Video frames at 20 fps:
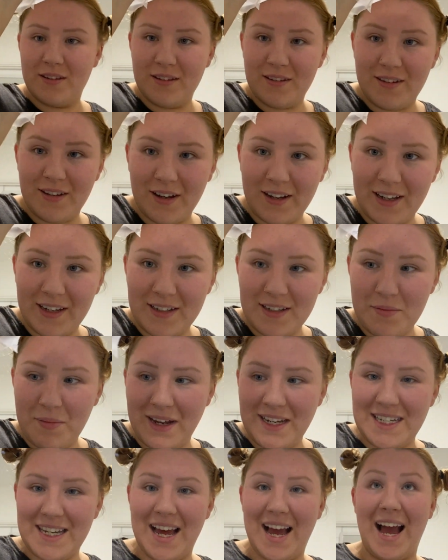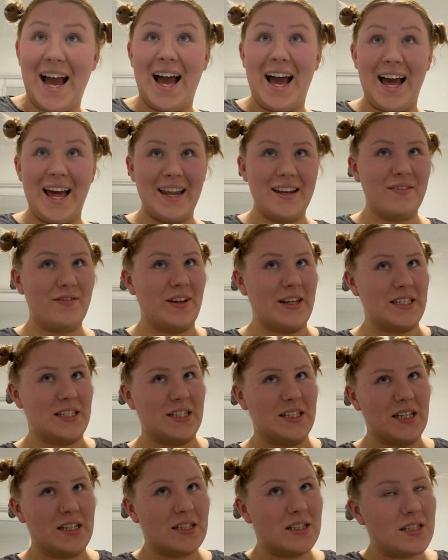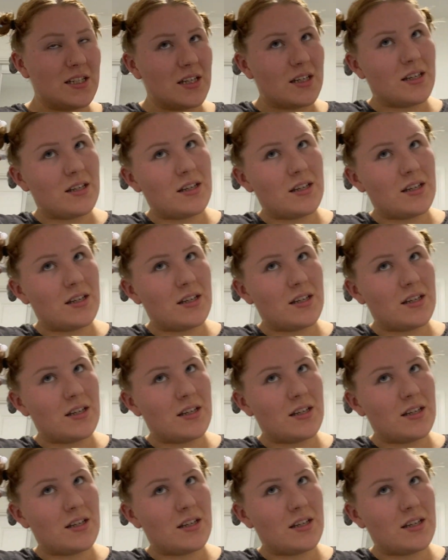Dug into my tan. Fantastic.